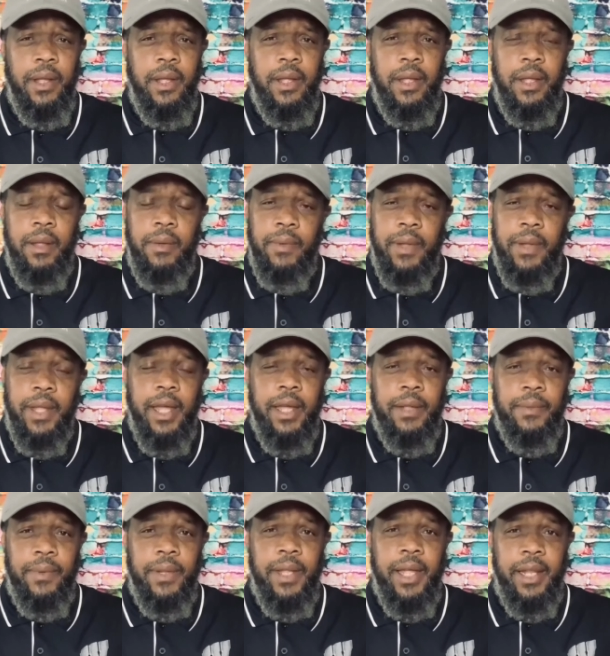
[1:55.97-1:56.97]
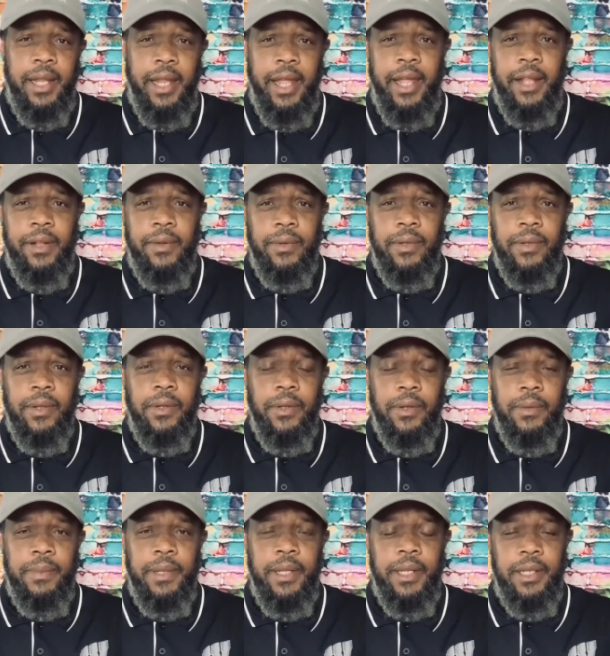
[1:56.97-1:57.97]
we got we got handled a little
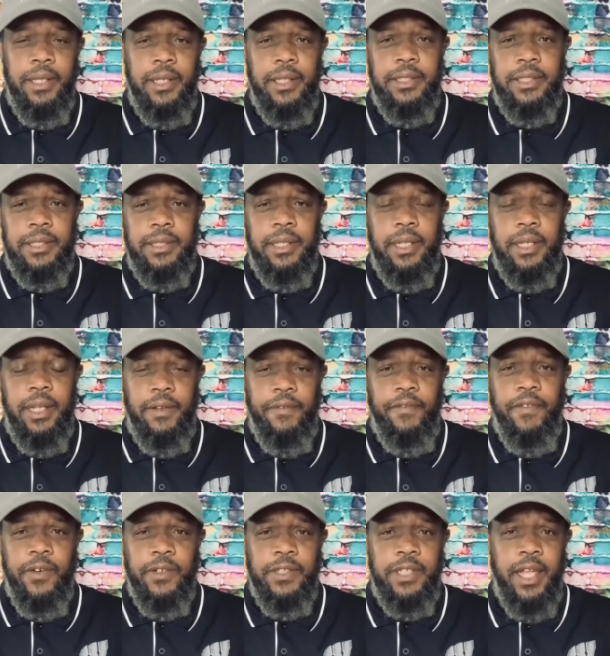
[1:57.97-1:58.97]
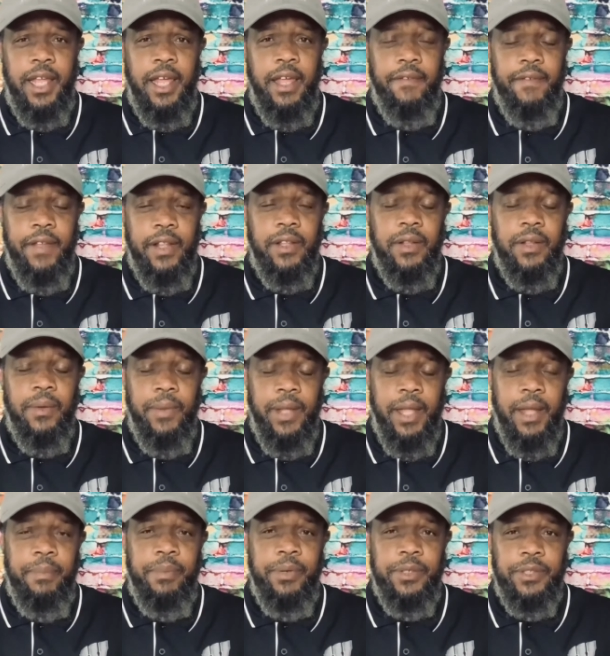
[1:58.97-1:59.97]
bit in the first half. I thought we got
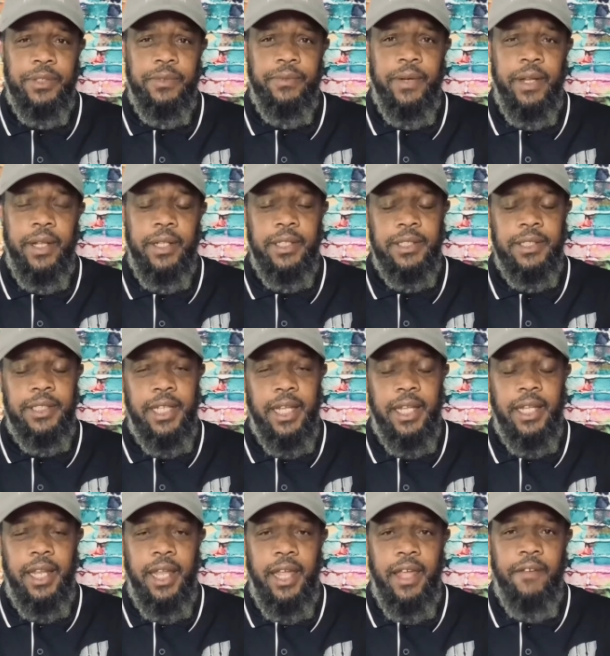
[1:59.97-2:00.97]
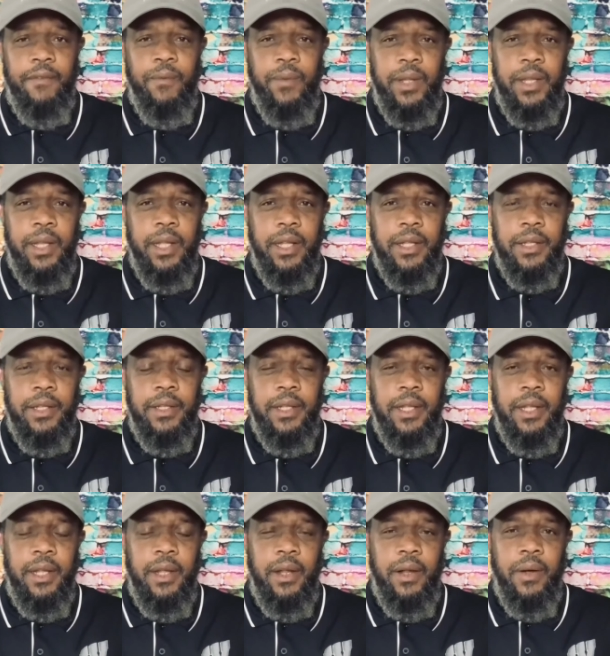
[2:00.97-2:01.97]
pushed around. The second half we uh,
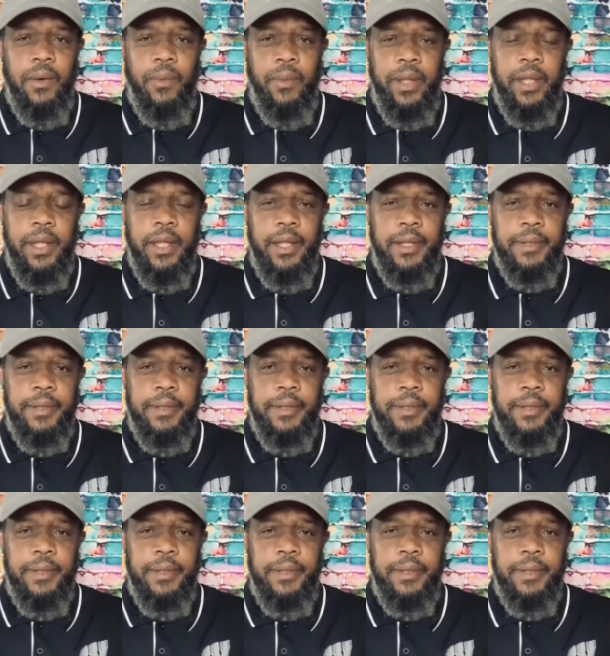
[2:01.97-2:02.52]
we uh,